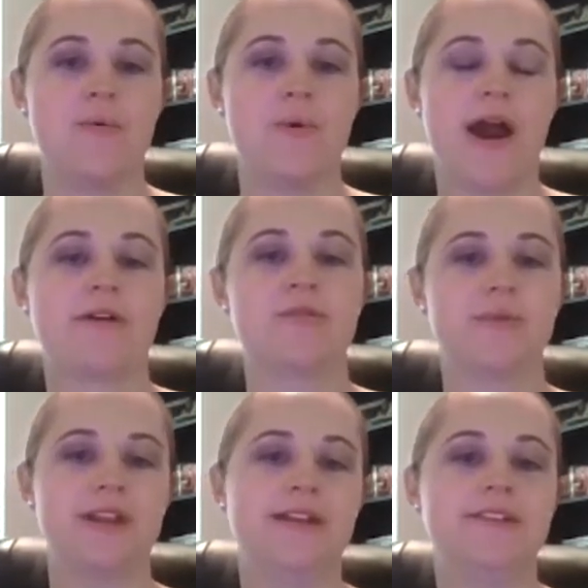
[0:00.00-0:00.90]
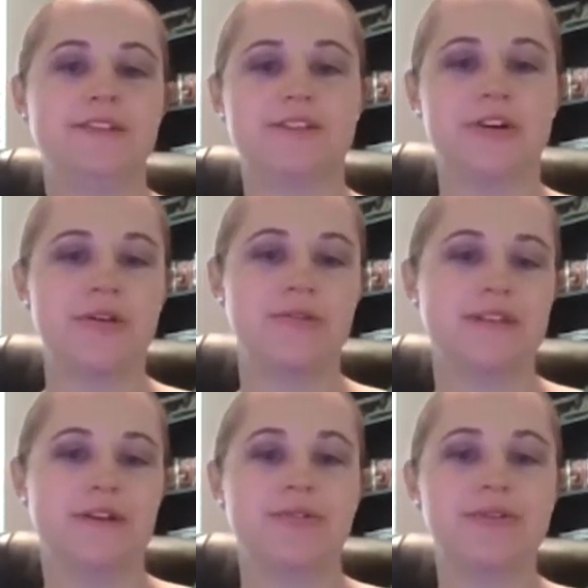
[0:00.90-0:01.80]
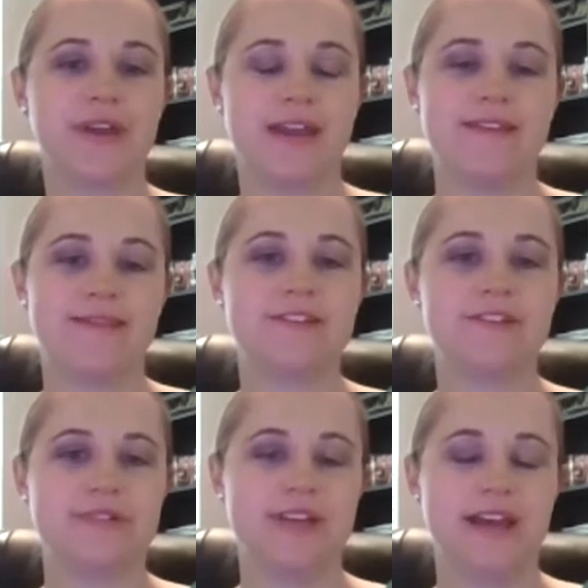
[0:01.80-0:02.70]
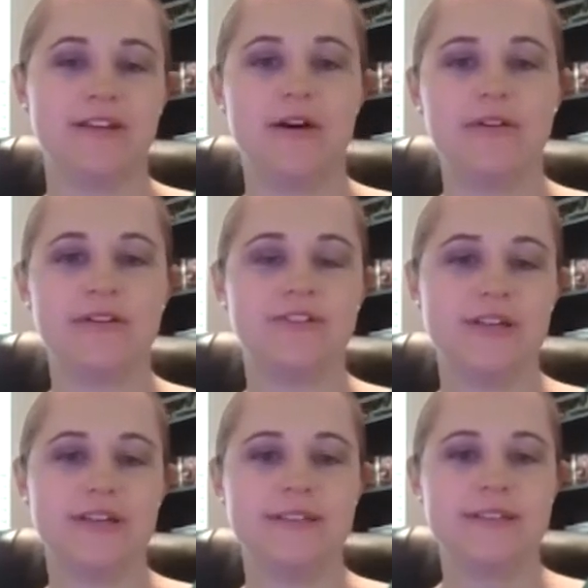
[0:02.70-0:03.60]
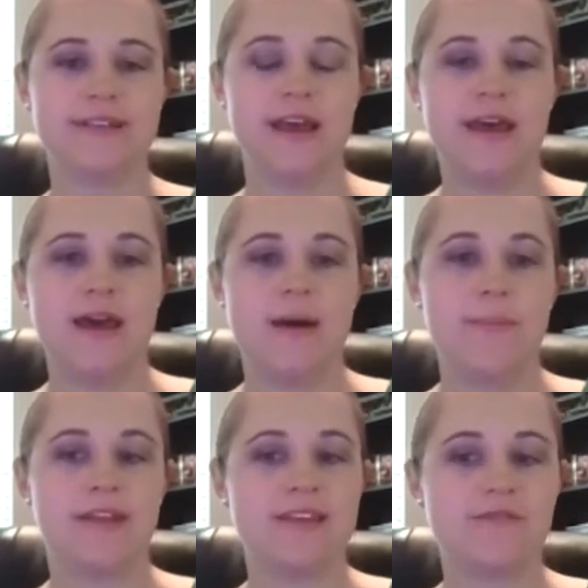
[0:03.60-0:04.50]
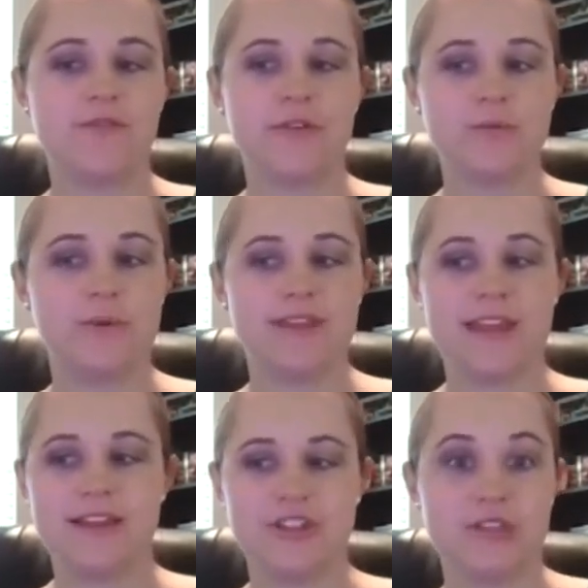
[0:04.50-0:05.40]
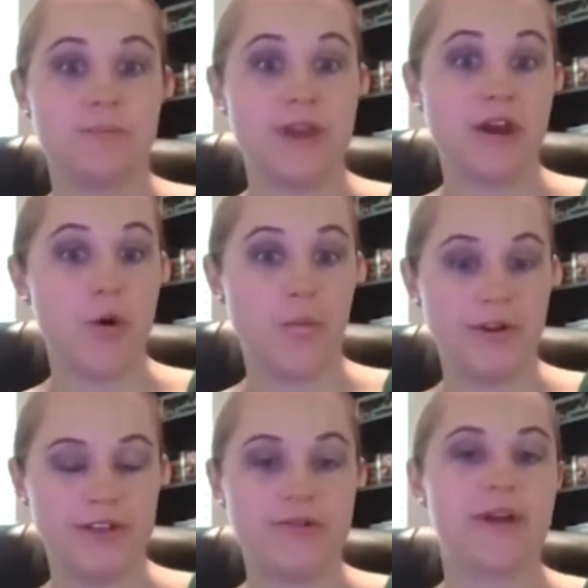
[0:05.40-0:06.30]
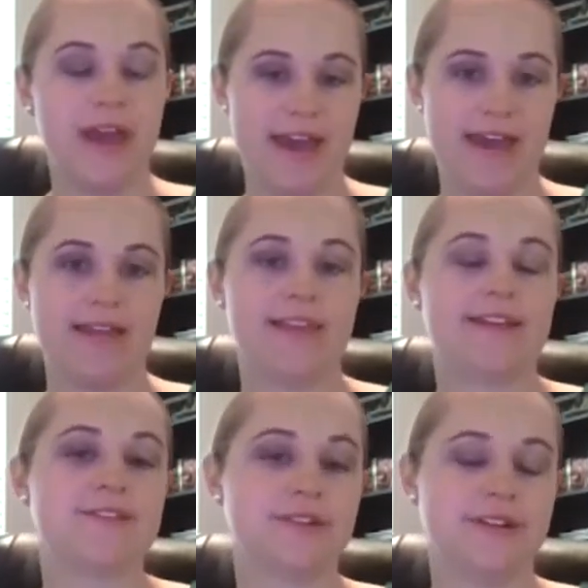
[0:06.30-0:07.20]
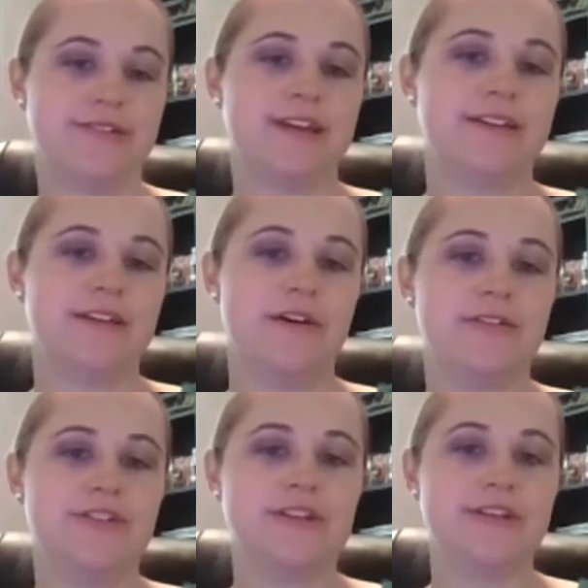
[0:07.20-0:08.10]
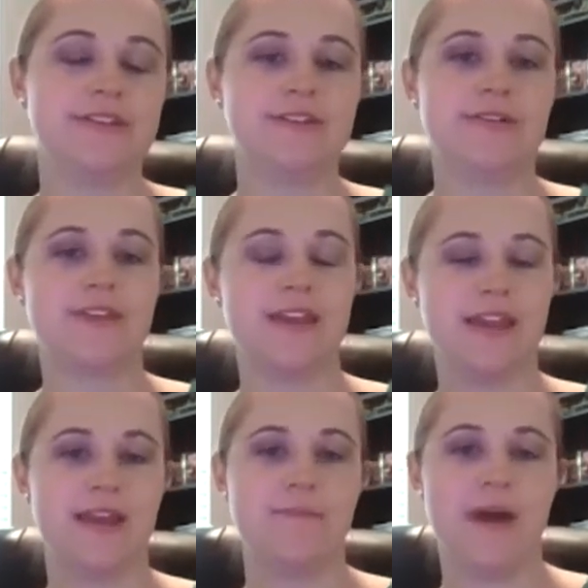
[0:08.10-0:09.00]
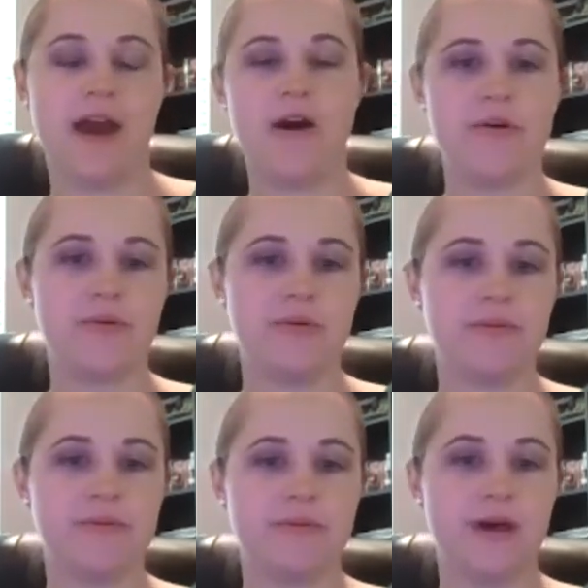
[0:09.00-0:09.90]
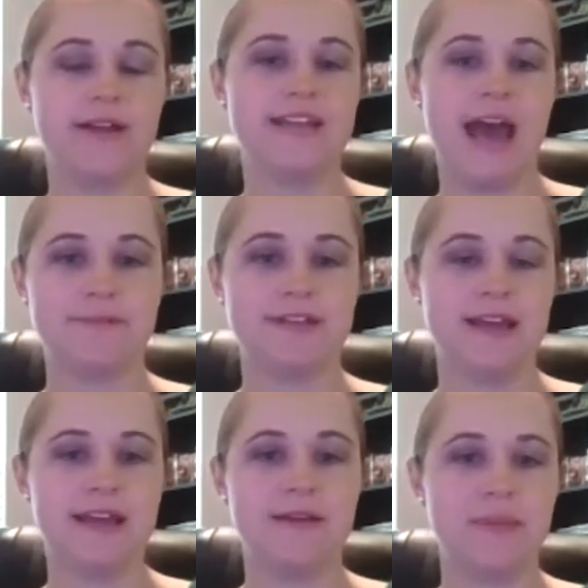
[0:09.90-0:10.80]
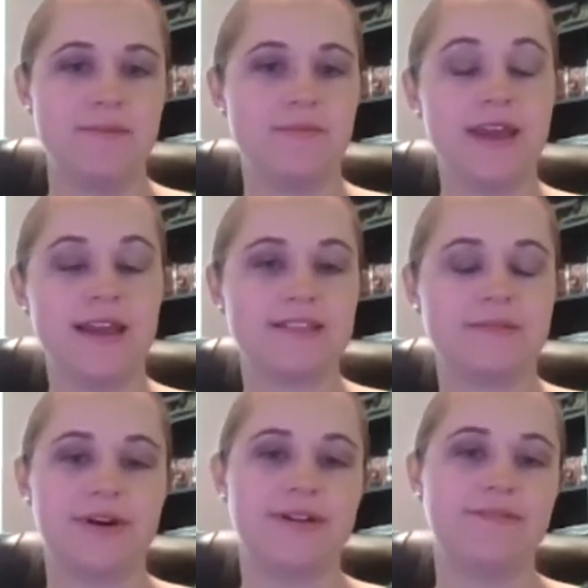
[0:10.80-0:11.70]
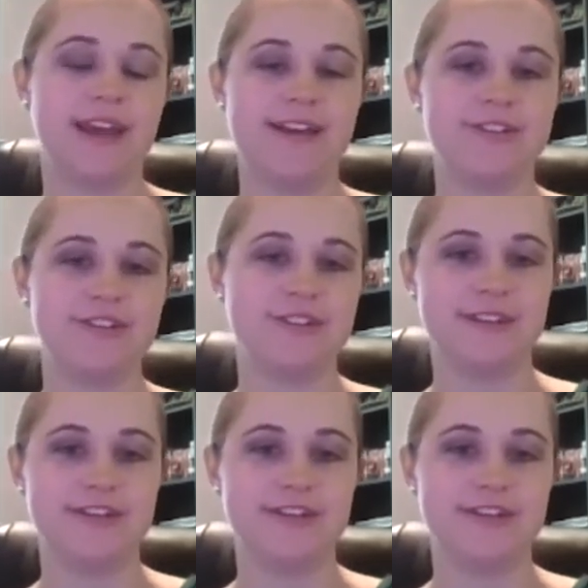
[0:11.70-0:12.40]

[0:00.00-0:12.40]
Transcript: how do we need to start using or looking at these new technologies? But I think the first big thing is just being open to, okay, let's look at our technologies and start thinking about adapting and maybe making some modifications to the